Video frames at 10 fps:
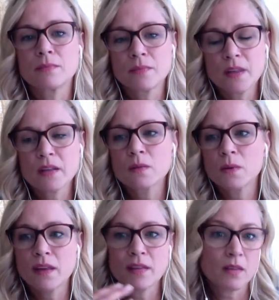That's what
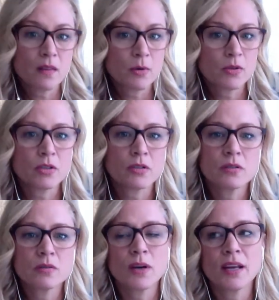I think the emotions
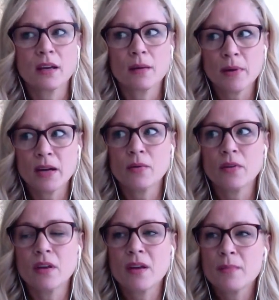when I come back with.
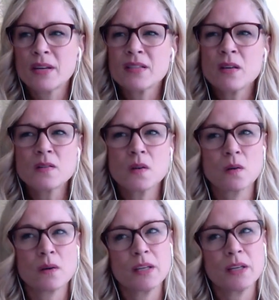But it's also,
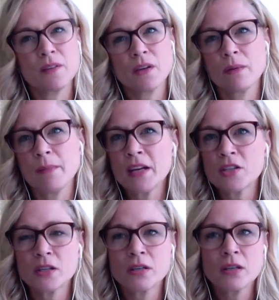I mean, if you can imagine,